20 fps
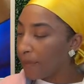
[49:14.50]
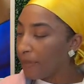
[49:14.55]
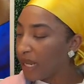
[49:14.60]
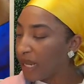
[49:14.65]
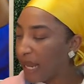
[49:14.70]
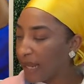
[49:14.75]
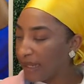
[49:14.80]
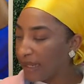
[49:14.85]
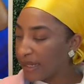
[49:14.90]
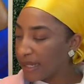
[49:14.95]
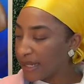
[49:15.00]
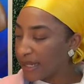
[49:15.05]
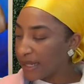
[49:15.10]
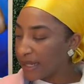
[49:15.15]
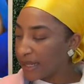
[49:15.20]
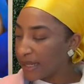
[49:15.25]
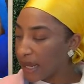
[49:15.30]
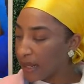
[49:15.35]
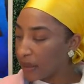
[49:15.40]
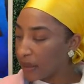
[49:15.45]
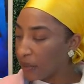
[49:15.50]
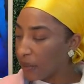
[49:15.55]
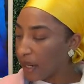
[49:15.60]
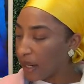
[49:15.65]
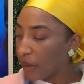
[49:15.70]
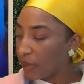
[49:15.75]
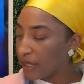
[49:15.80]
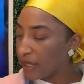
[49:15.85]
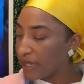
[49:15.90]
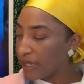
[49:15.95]
But yeah, this is exactly what
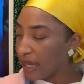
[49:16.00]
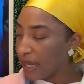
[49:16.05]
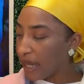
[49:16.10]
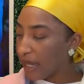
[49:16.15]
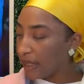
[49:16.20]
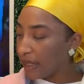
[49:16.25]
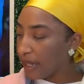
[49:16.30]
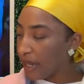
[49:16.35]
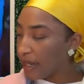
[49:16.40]
I was saying.